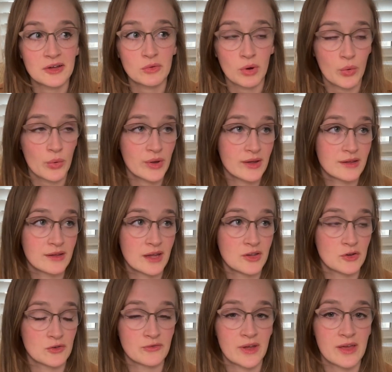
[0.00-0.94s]
growing
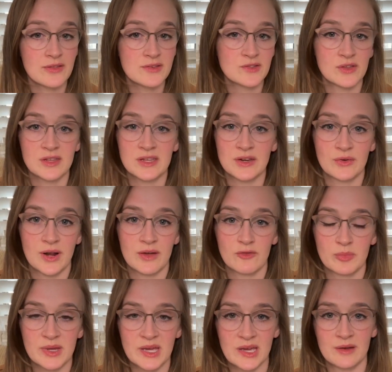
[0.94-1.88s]
in your faith so that you don't
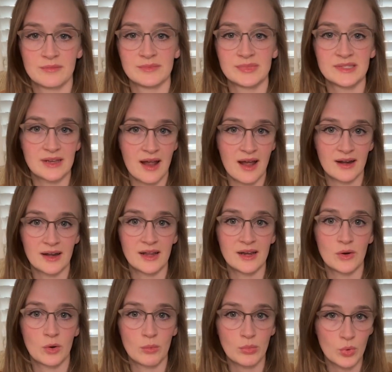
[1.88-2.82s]
ever become
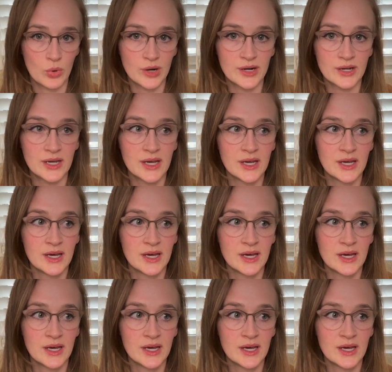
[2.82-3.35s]
stagnant or bored.